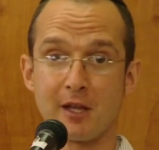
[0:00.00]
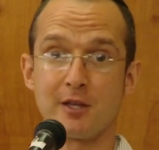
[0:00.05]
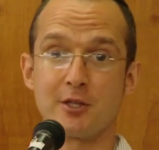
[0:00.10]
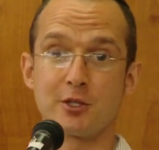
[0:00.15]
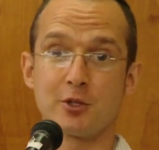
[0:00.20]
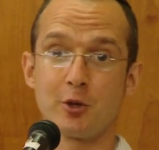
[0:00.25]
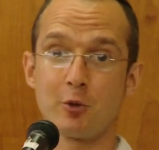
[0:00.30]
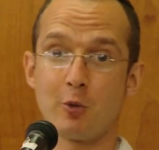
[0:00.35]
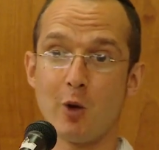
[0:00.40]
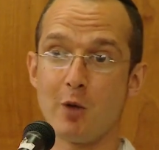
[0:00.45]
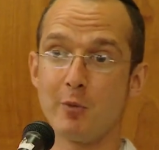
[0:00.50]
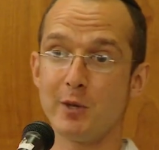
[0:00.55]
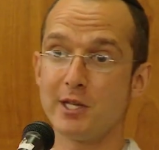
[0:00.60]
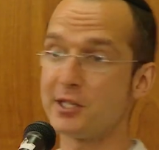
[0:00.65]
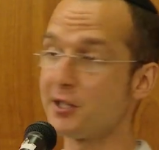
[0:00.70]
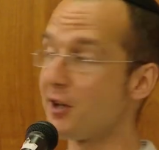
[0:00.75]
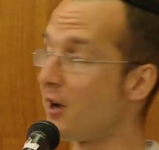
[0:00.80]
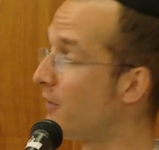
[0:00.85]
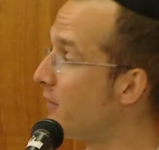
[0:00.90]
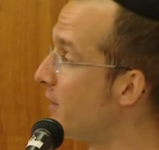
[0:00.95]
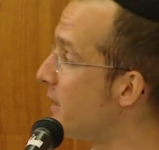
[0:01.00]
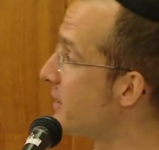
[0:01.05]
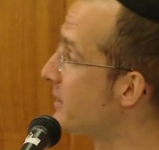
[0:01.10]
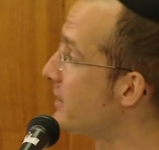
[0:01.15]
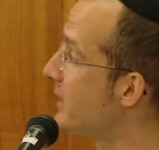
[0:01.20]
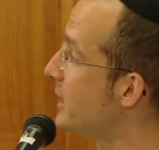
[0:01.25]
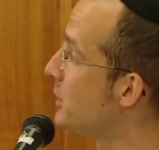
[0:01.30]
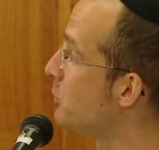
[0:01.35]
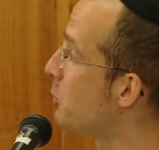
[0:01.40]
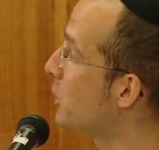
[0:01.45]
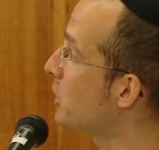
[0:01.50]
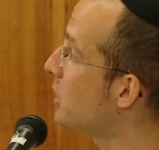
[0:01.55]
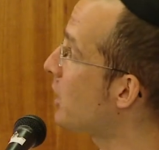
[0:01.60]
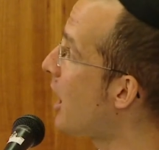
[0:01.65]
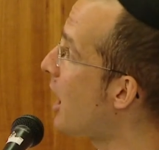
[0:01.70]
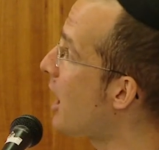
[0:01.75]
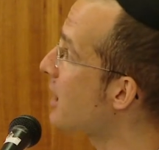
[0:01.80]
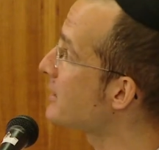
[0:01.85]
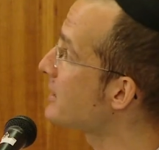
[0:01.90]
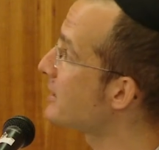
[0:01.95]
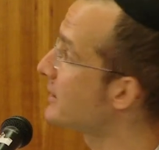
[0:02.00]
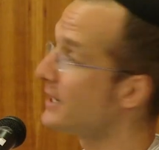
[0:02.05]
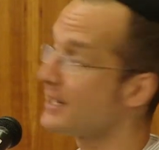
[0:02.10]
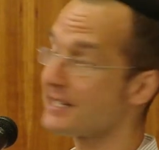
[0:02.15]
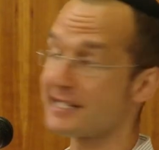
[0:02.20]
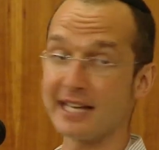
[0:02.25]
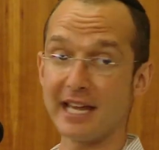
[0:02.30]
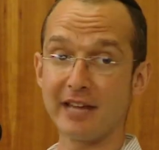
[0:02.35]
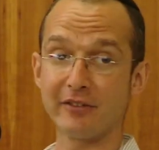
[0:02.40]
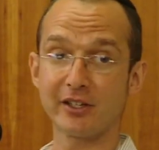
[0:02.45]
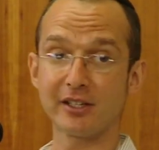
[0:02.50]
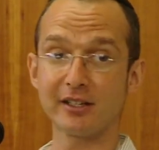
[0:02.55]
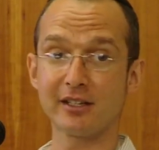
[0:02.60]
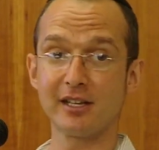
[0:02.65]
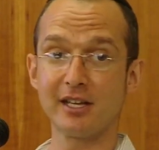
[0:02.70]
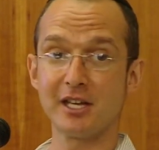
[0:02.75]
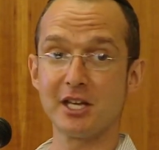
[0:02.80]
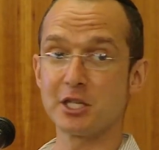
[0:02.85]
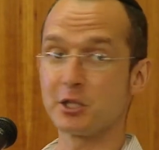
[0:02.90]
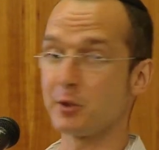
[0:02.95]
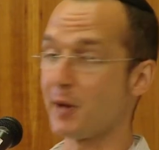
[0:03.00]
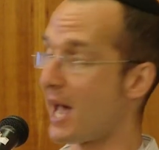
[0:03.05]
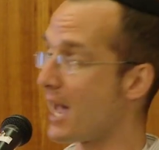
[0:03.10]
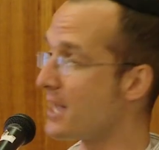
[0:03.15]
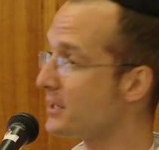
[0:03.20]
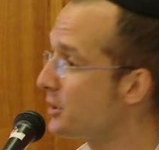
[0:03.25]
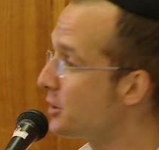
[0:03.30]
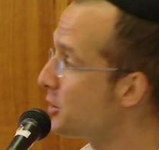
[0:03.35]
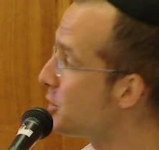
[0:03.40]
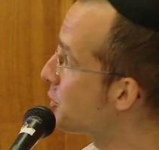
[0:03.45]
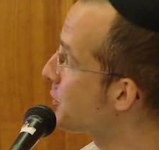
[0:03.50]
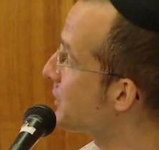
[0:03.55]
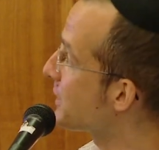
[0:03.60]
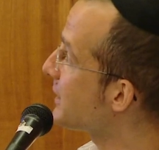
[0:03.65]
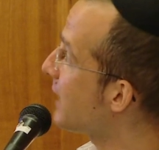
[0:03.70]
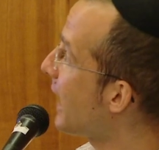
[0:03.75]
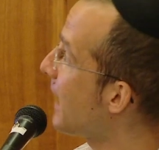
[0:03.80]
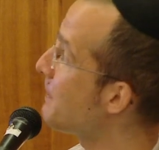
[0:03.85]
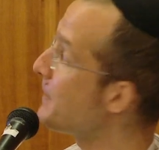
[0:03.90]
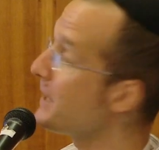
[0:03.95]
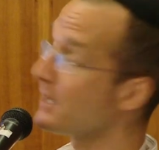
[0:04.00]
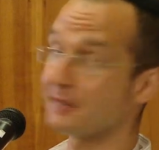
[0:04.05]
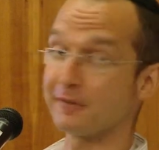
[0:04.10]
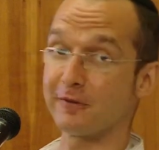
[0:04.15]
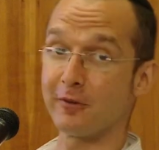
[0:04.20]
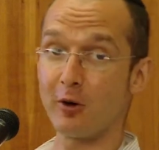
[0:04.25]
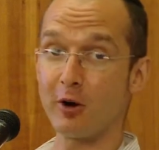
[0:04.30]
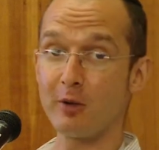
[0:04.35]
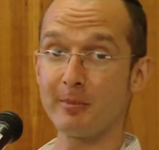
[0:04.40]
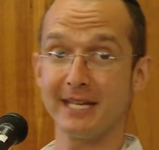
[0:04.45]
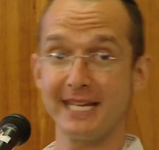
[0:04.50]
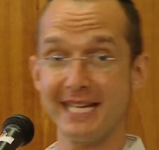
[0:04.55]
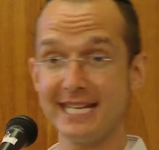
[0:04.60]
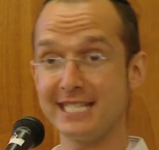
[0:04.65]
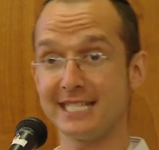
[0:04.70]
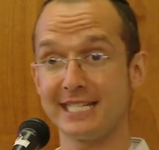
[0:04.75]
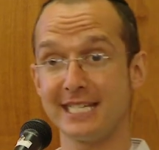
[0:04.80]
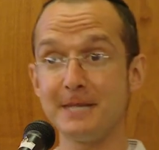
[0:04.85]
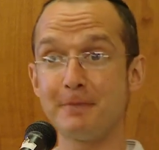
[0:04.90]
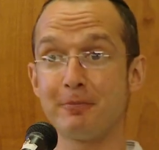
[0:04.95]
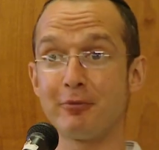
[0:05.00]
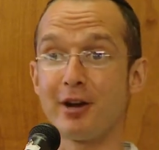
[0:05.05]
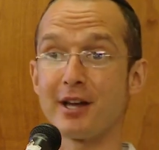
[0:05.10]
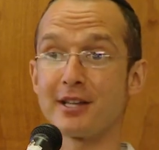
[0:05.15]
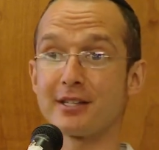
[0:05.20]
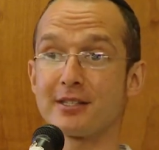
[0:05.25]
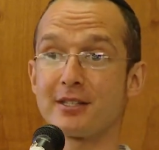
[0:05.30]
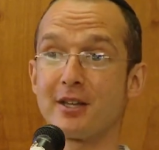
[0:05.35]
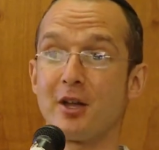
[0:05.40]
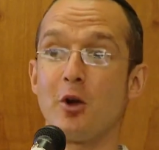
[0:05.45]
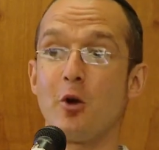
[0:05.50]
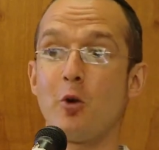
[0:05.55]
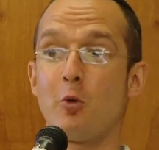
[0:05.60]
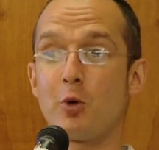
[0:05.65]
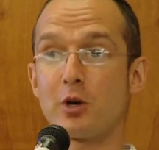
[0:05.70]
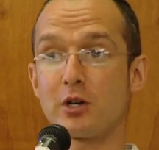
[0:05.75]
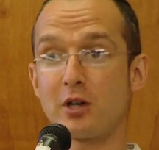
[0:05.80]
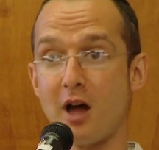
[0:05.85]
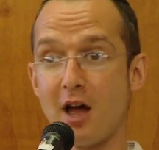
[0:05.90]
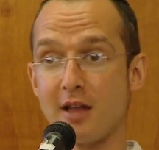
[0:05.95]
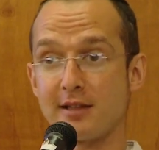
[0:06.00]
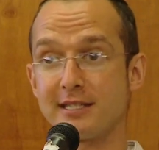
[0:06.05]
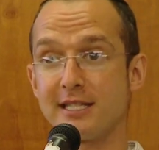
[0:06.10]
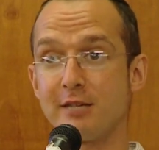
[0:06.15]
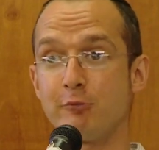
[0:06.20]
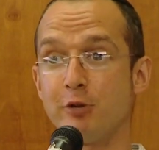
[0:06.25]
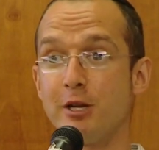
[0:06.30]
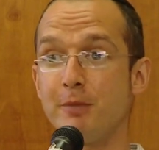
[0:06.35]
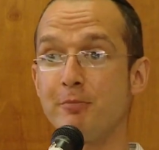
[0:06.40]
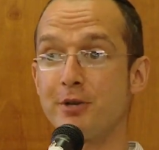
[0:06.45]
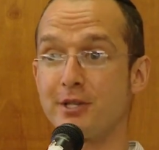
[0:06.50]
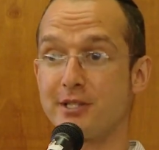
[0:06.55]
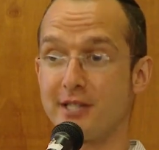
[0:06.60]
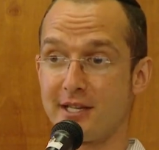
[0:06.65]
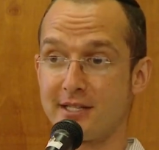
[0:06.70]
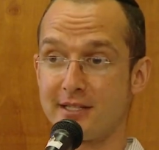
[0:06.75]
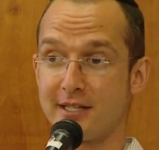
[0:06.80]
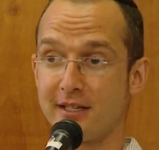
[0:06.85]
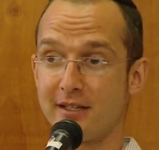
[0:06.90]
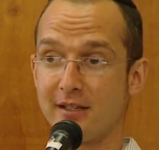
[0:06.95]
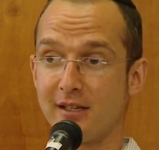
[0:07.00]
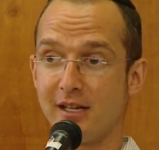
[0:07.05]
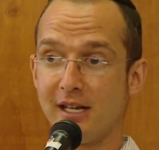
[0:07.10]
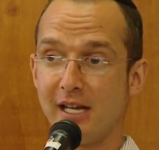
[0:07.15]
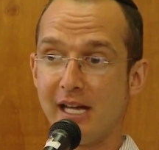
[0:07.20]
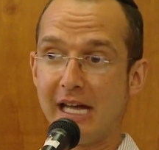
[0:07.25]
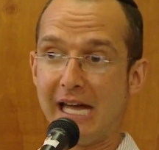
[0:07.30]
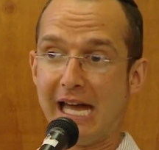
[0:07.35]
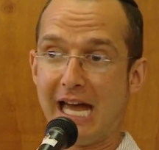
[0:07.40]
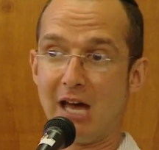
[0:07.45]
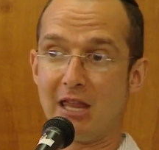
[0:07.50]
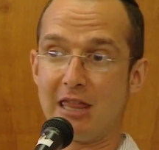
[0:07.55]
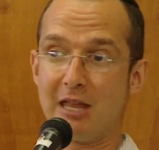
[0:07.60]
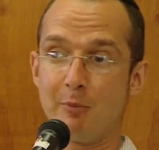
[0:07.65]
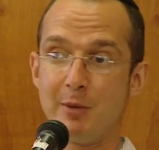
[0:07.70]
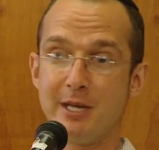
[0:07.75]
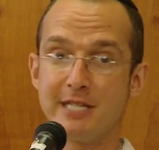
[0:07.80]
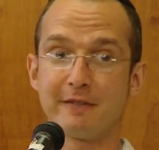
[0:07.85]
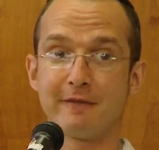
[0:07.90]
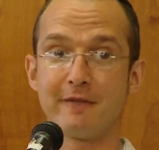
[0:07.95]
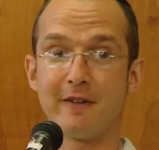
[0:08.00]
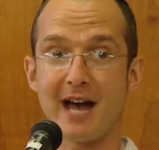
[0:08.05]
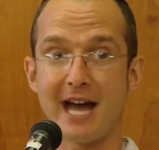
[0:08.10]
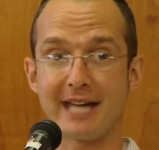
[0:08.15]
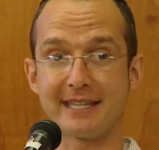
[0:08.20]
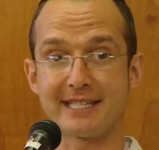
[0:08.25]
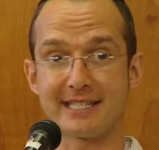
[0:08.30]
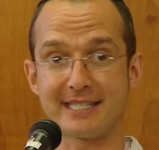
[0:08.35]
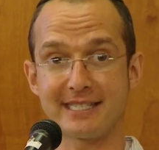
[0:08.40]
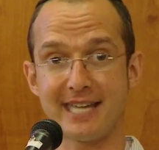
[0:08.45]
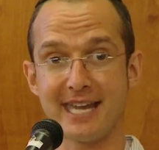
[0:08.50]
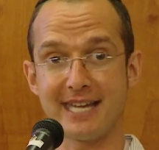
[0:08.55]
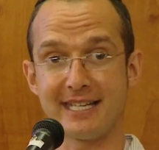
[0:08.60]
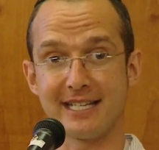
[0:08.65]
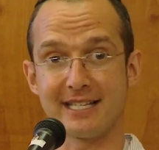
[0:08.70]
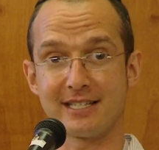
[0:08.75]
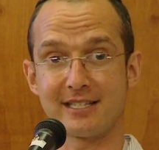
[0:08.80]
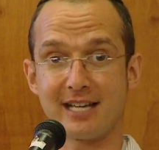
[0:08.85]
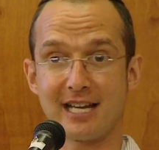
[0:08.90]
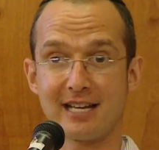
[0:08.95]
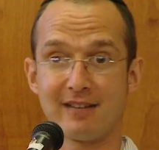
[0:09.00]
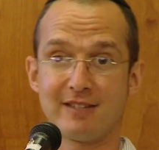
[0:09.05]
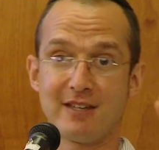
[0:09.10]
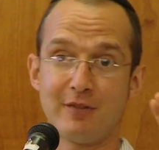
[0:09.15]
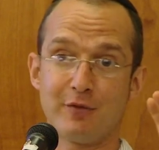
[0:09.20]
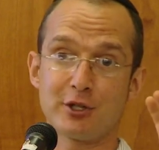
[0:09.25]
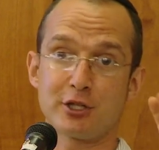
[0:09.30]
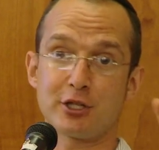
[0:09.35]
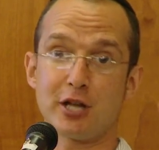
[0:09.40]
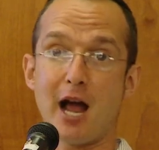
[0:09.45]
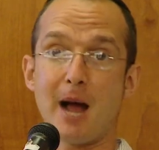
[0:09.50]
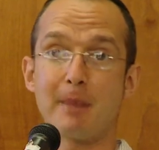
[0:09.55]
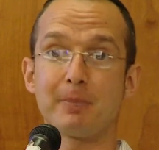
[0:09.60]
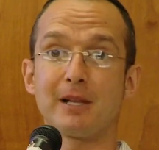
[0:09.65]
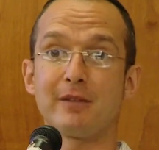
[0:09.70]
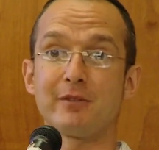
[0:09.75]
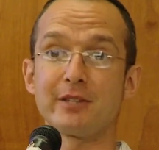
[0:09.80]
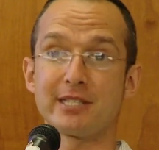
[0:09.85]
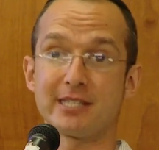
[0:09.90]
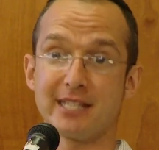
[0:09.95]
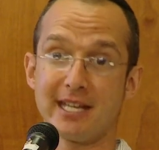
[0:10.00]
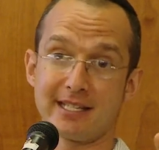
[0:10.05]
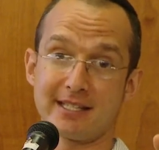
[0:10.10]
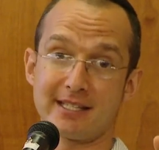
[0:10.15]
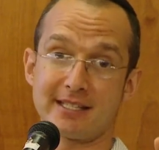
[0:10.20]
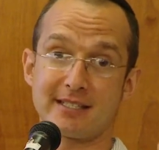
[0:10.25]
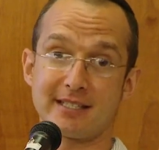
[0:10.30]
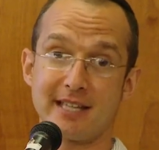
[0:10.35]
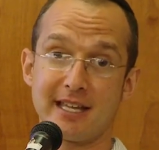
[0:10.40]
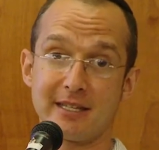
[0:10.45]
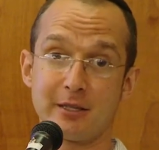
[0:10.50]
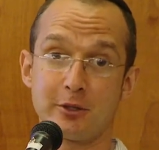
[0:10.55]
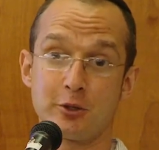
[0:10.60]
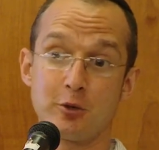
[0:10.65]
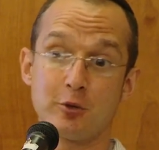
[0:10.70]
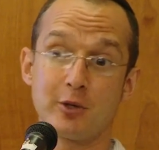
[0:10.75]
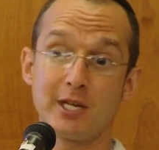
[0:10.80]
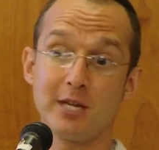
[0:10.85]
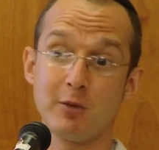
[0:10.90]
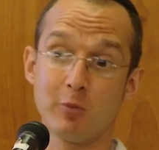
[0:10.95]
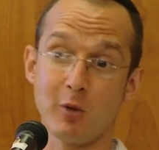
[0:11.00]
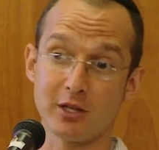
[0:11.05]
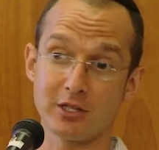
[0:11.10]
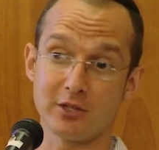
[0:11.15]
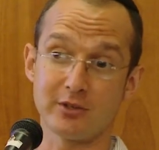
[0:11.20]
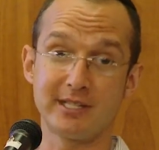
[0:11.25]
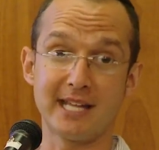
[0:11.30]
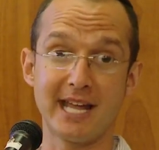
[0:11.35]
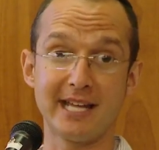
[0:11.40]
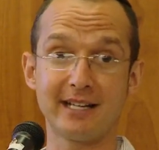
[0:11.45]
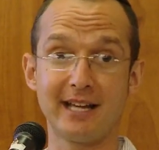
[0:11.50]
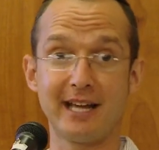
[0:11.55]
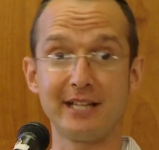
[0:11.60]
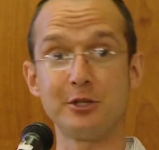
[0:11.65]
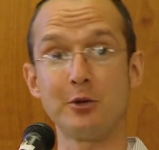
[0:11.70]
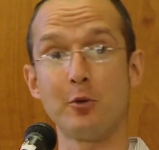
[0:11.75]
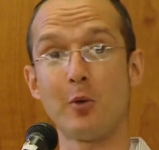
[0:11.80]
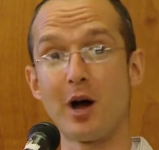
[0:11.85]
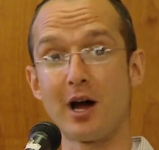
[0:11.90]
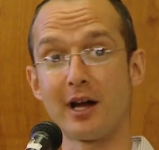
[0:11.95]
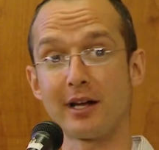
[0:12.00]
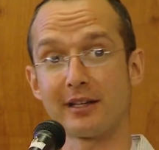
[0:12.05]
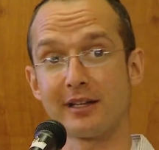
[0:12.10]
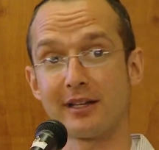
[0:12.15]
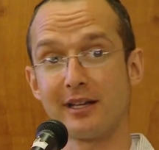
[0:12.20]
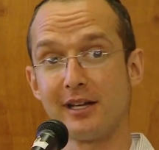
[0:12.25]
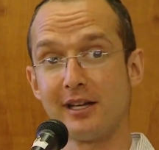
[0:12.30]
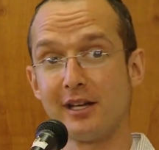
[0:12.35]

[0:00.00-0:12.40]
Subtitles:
So the way we solve this is we're constantly saving. So as the user is typing in the form, each key press, we're constantly re-persisting, and then we divide the state into kind of different top-level states. And the two key ones are data and UI.